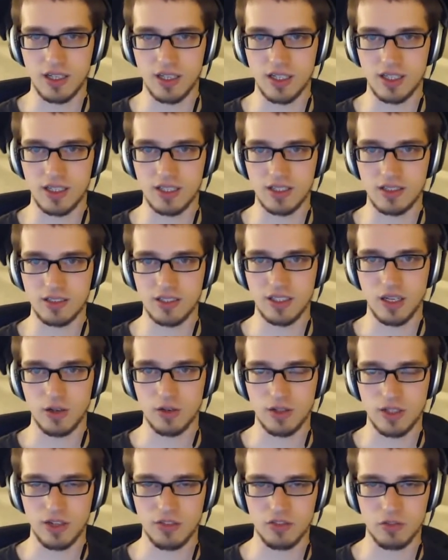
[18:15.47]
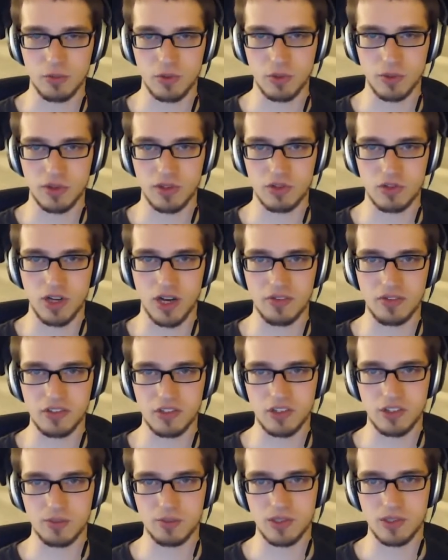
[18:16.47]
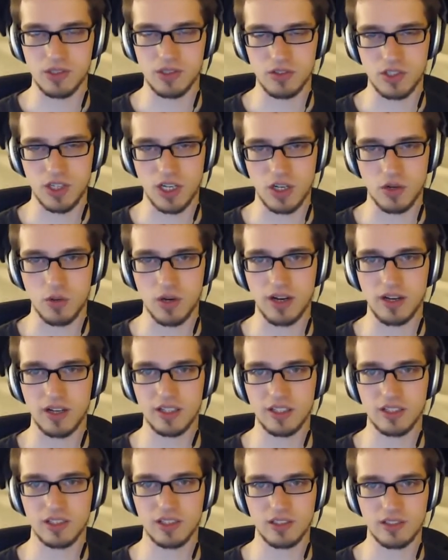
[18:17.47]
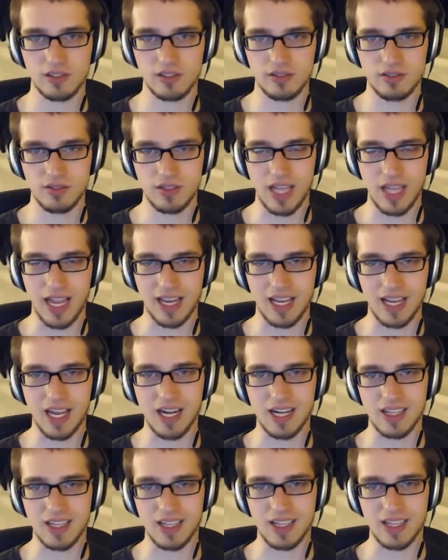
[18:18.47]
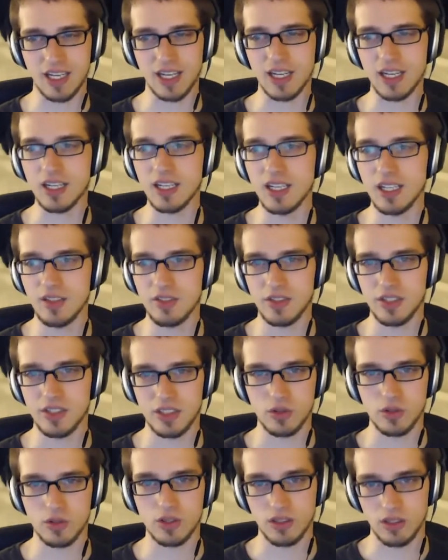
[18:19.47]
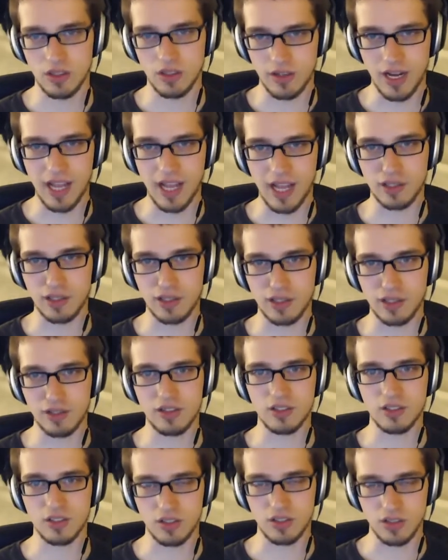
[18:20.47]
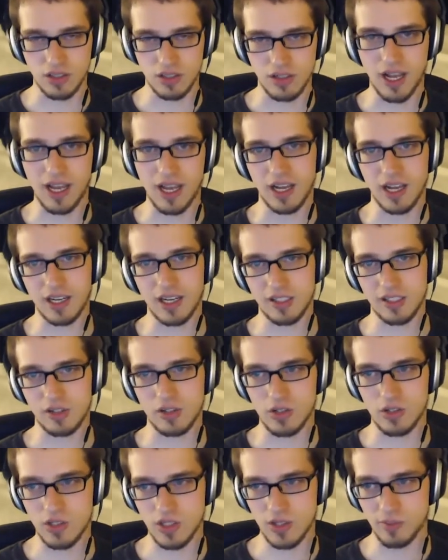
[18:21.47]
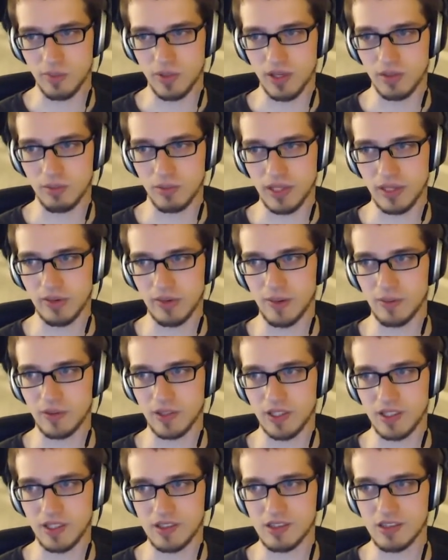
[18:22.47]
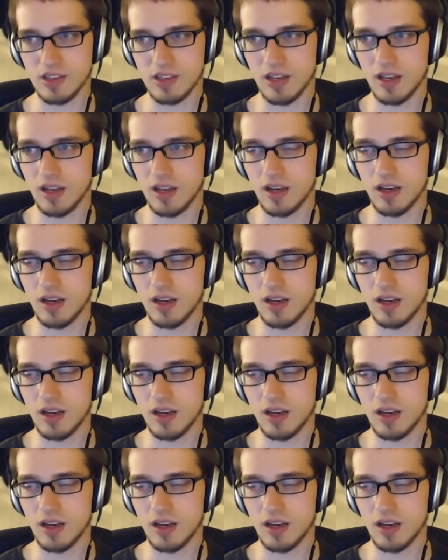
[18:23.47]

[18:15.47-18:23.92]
comfortable with your JavaScript and your jQuery and your that kind of thing, then you can learn Angular, you can learn Ionic, and you can jump in and play around with this.